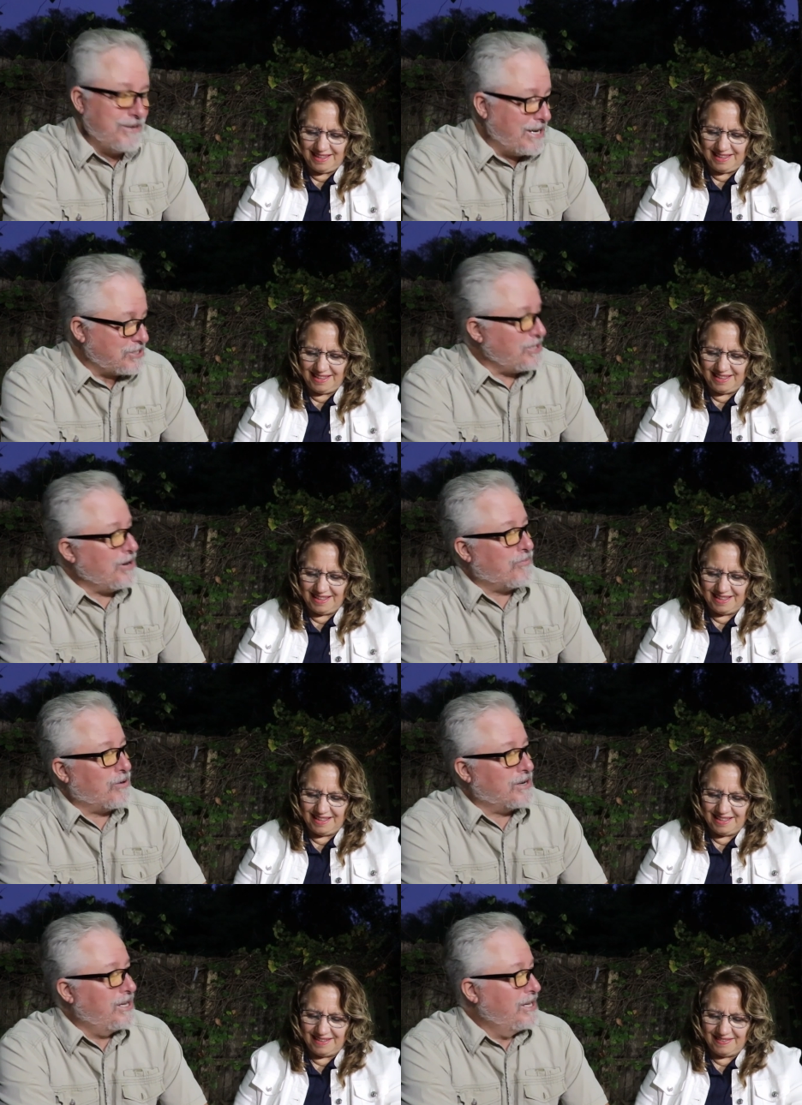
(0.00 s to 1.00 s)
Speaker 1: International
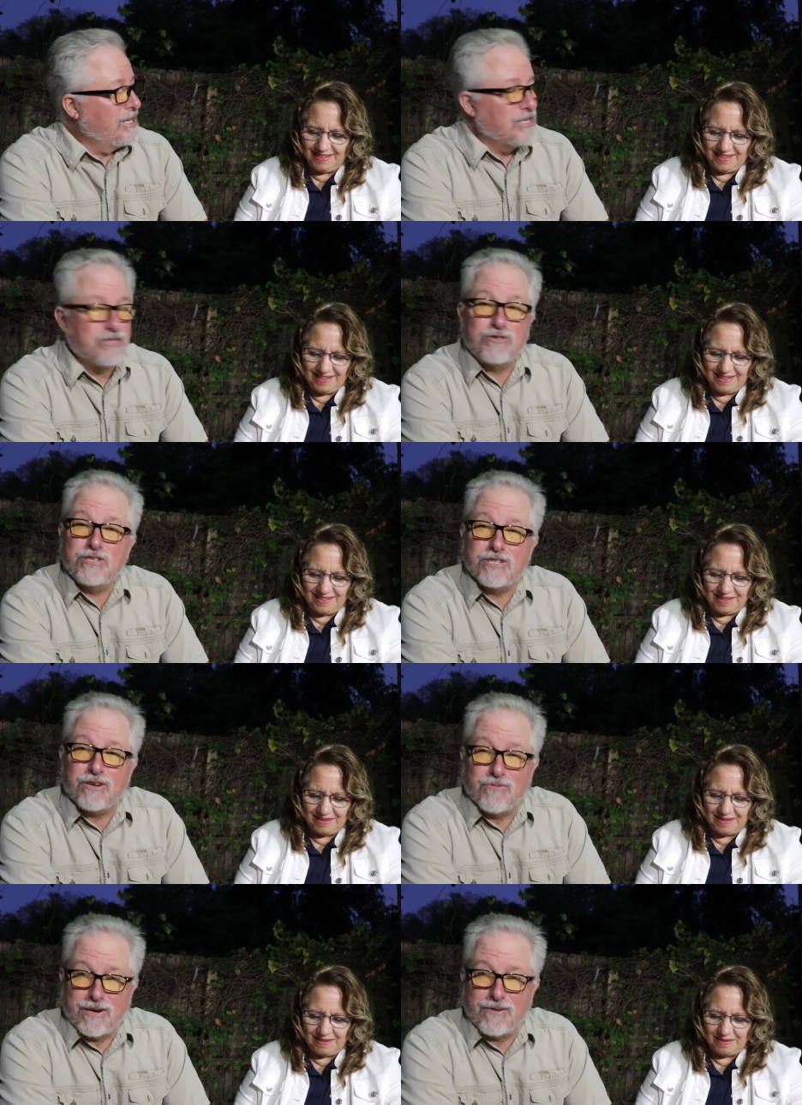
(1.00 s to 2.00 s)
Airport. So she's going
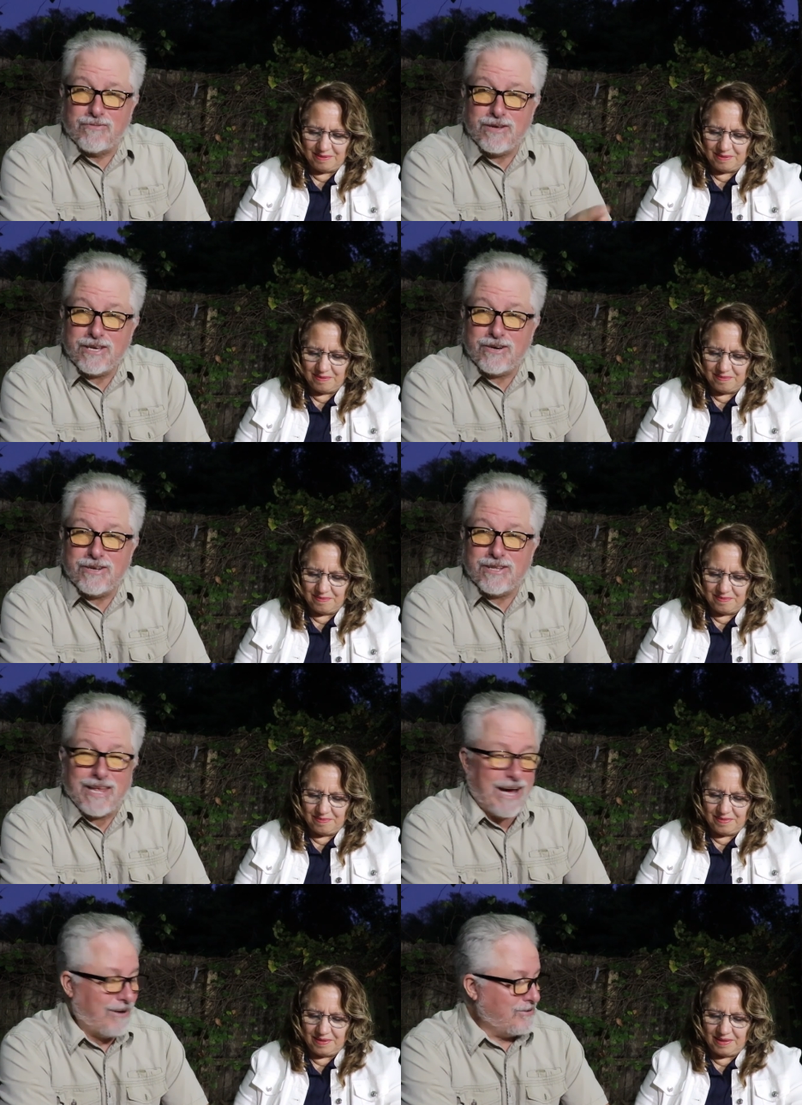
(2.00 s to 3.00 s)
to read really good and
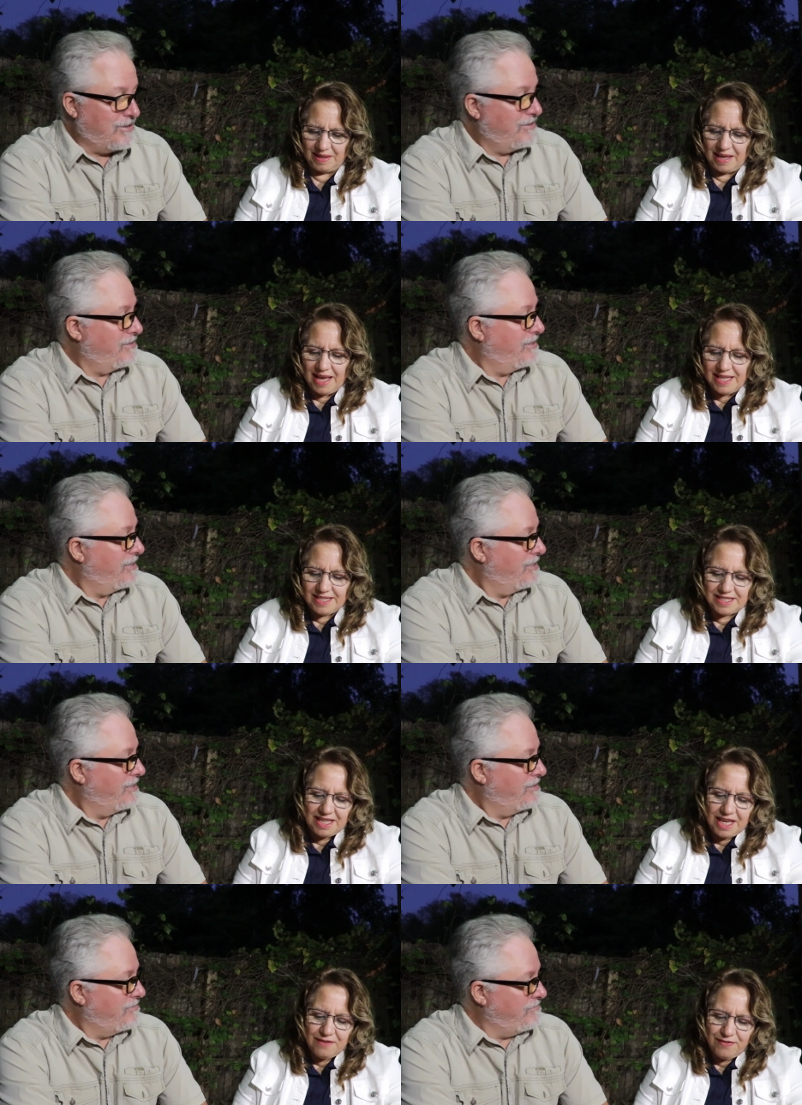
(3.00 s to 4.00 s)
loud. It
Speaker 2: says,
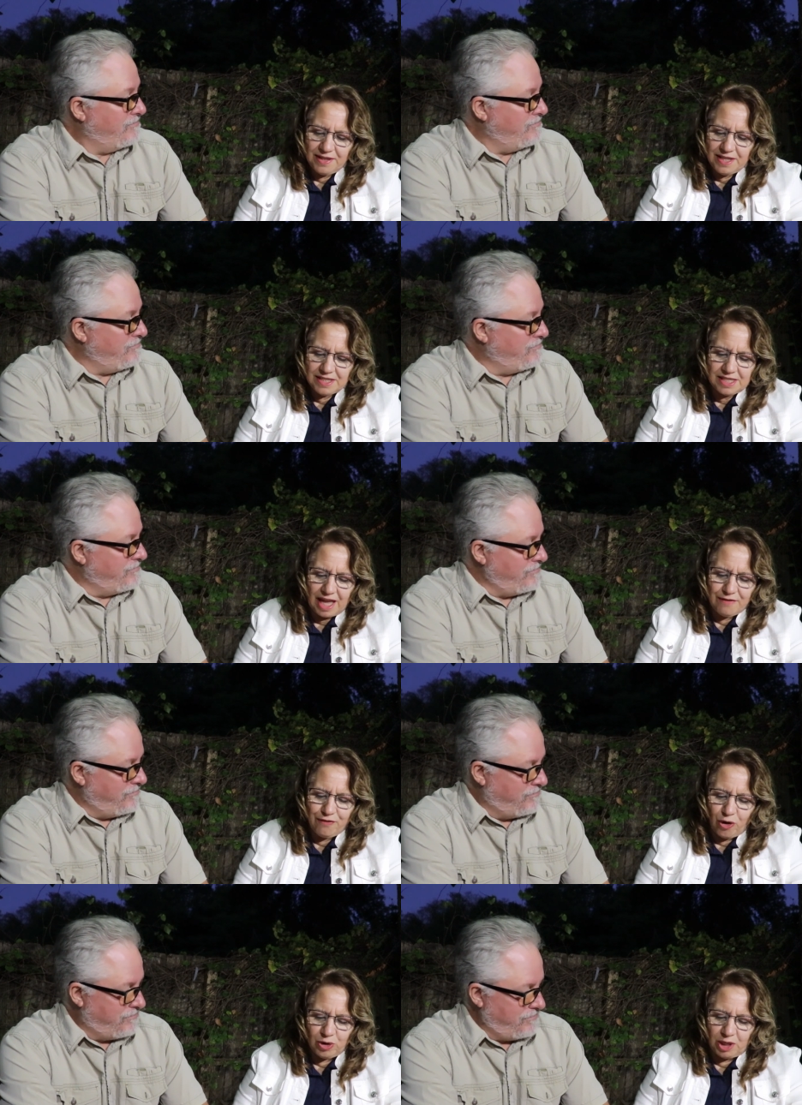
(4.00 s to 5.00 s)
if in this life
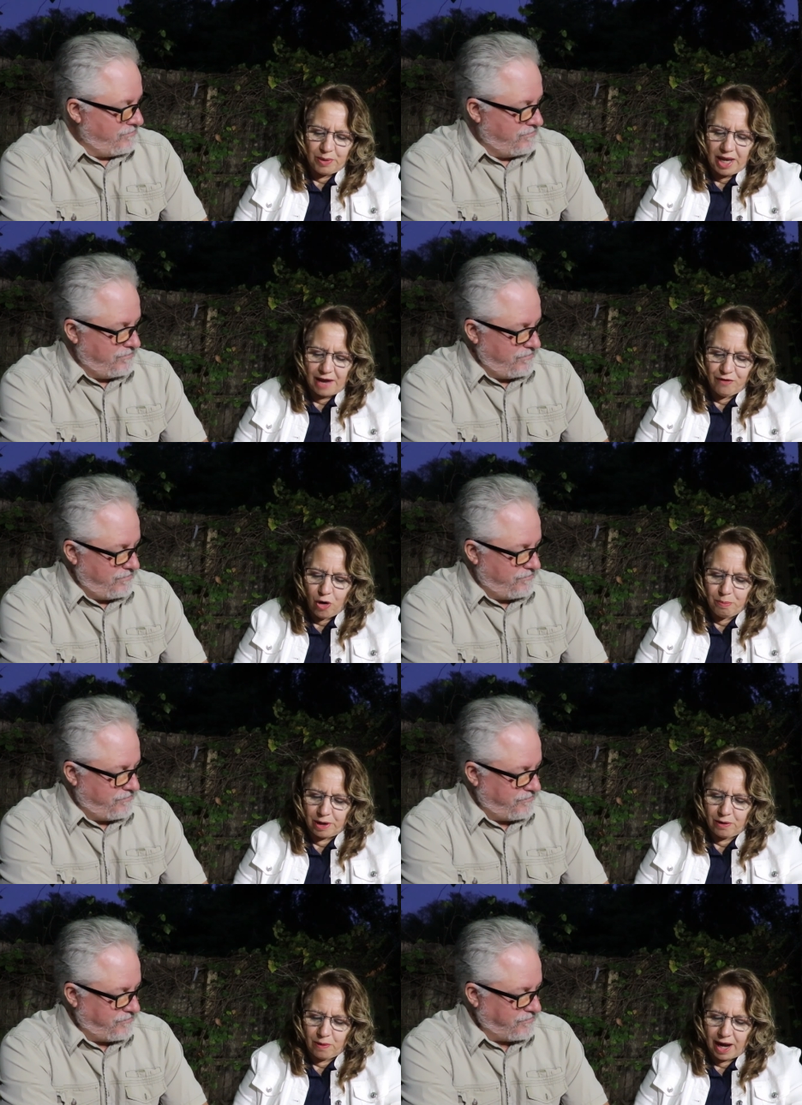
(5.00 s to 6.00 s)
only we have hope
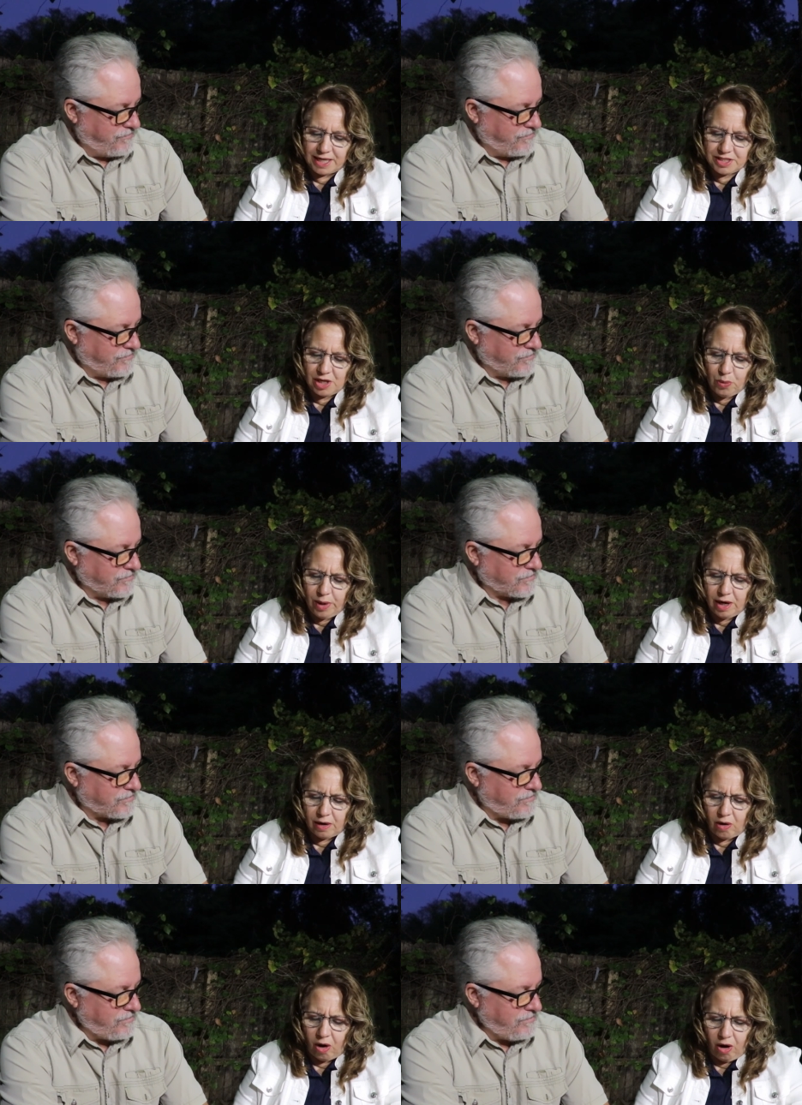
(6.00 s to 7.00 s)
in Christ, we
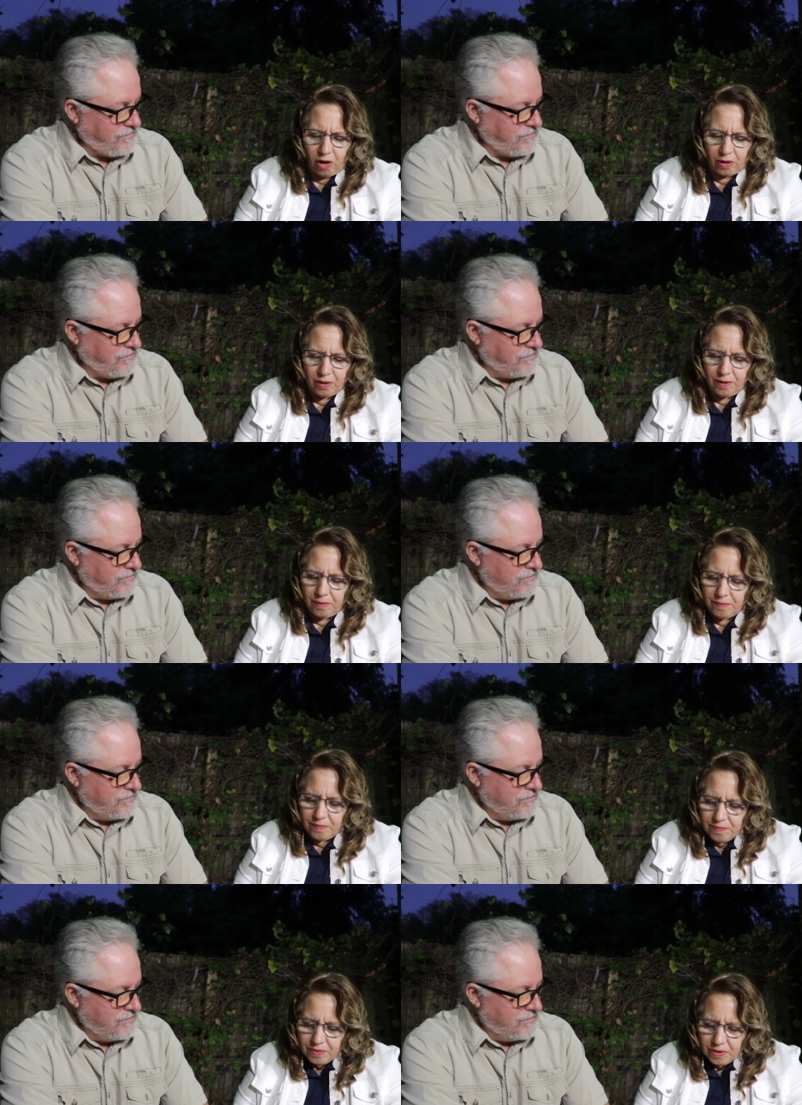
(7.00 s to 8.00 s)
are all,
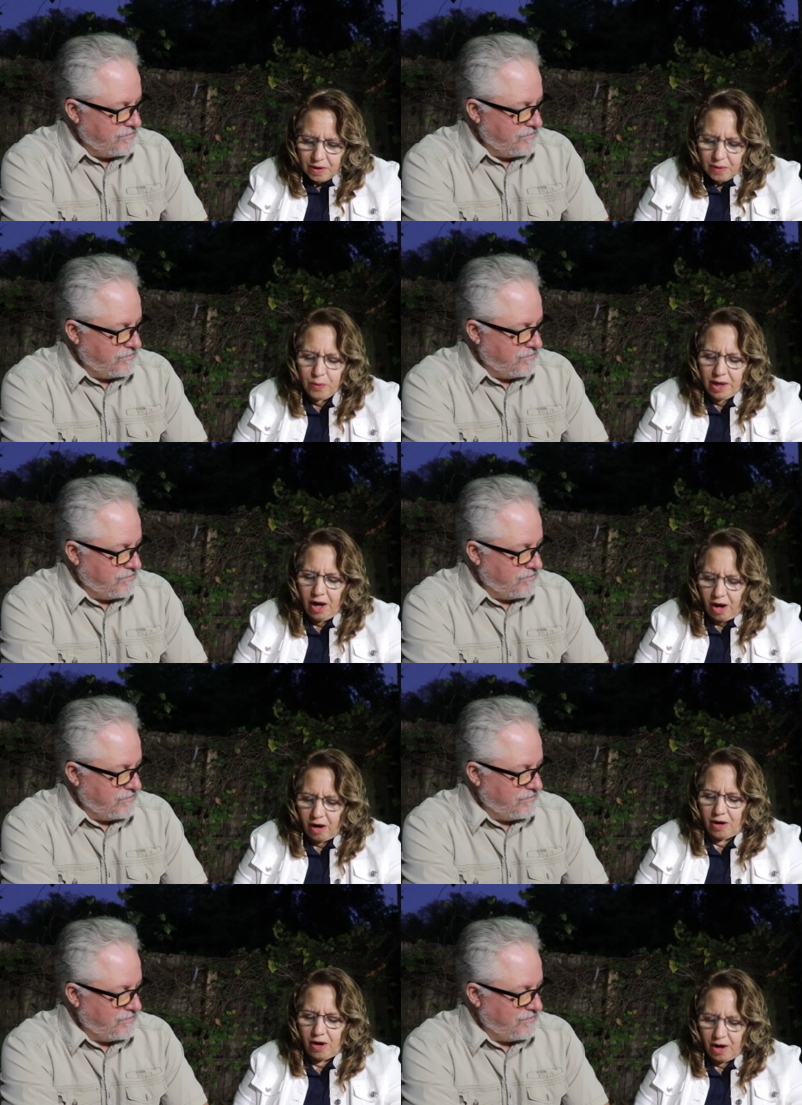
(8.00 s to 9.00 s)
we
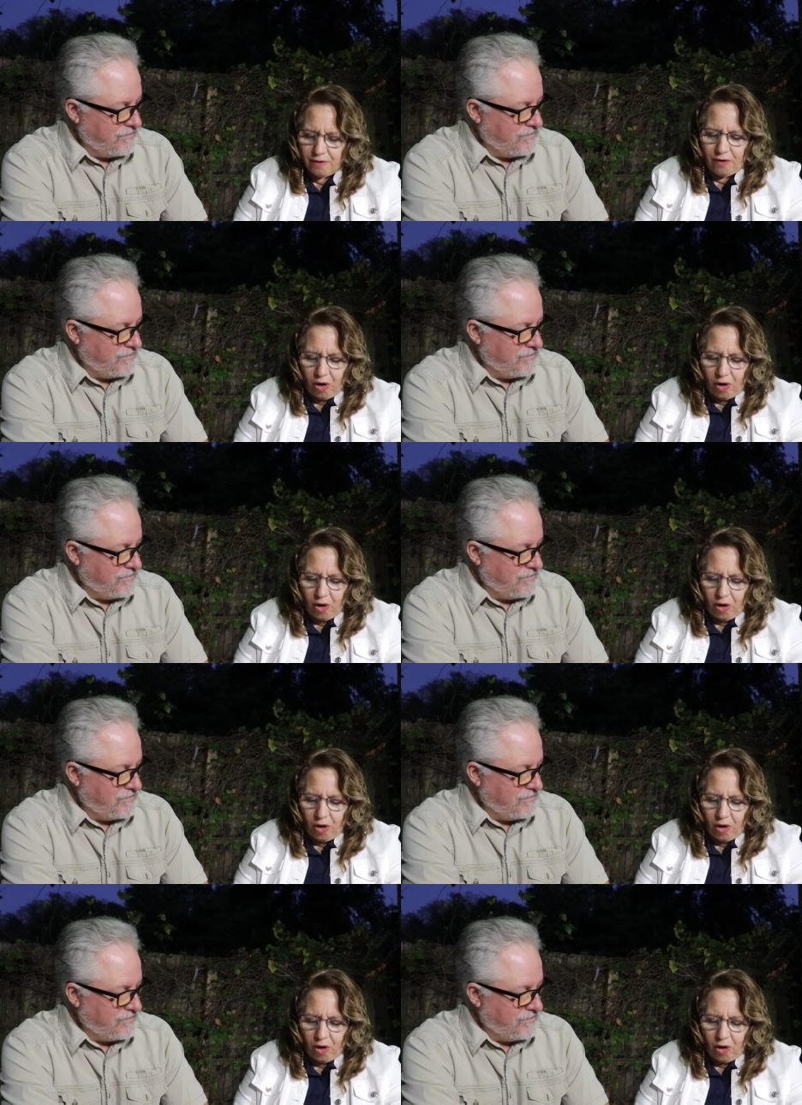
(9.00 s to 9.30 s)
are of